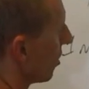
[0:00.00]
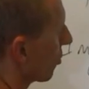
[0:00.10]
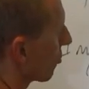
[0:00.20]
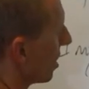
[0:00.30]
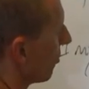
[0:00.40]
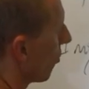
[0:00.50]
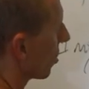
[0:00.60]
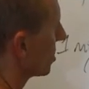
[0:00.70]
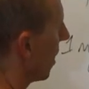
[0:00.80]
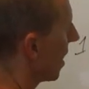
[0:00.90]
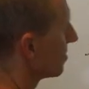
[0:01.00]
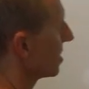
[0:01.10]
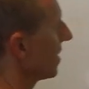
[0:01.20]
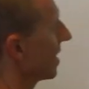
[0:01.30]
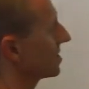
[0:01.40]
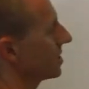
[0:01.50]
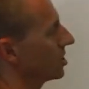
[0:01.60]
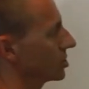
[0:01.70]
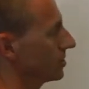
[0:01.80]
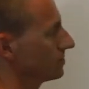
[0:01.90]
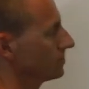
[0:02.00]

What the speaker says: 3 to 4 times in that session.